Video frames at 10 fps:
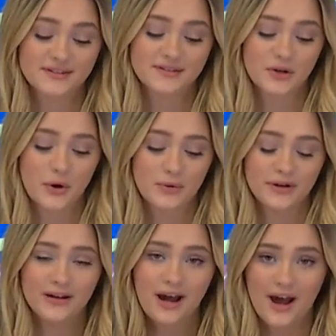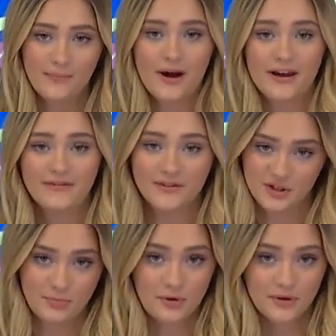So I have my
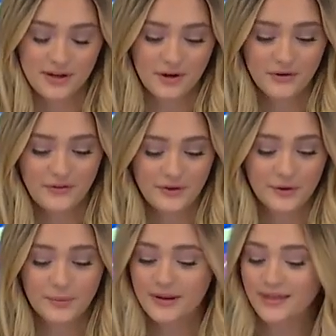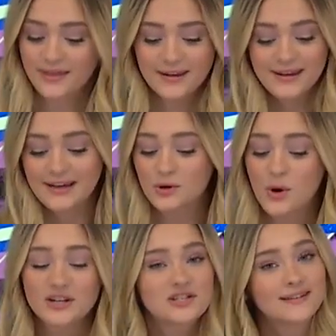fishbowl here filled with
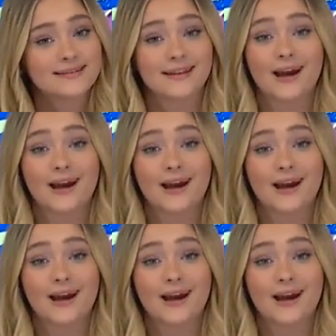questions